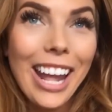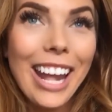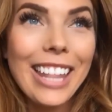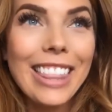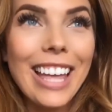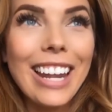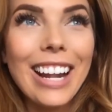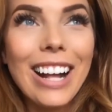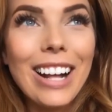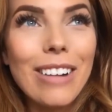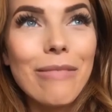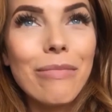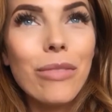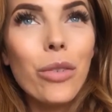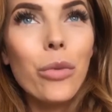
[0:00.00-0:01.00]
And
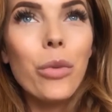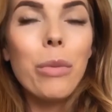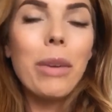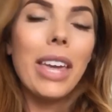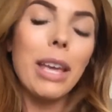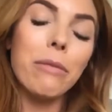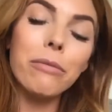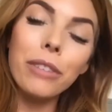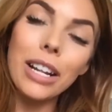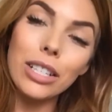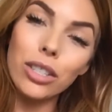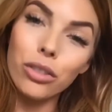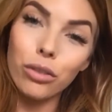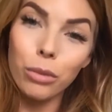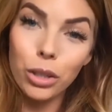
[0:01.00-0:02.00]
then we became
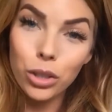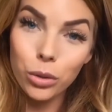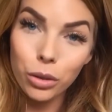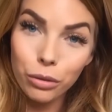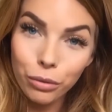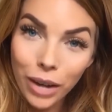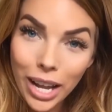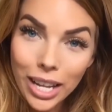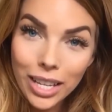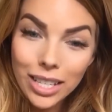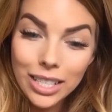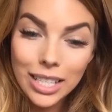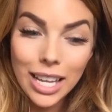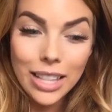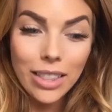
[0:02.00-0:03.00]
friends through mutual
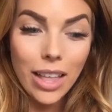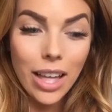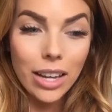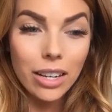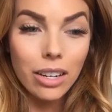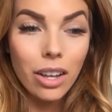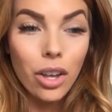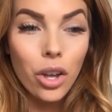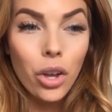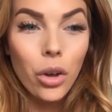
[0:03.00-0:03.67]
friends, and then